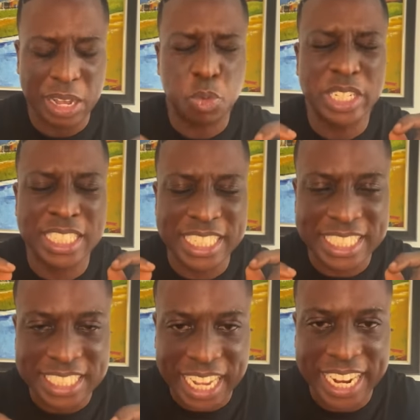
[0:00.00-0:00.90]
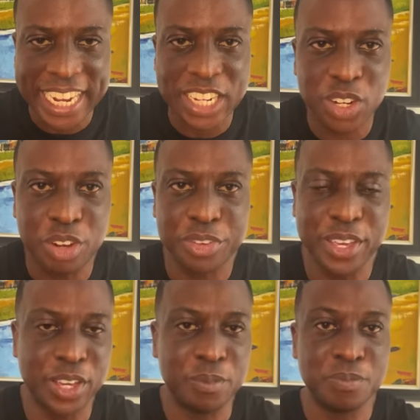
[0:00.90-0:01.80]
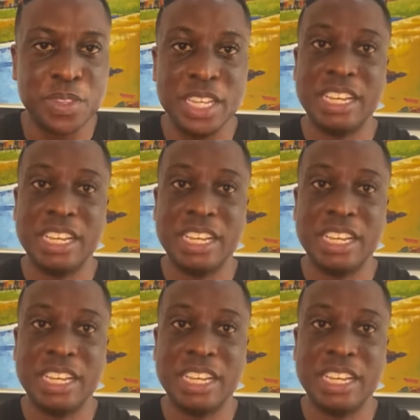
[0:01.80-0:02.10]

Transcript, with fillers: that we desired of him.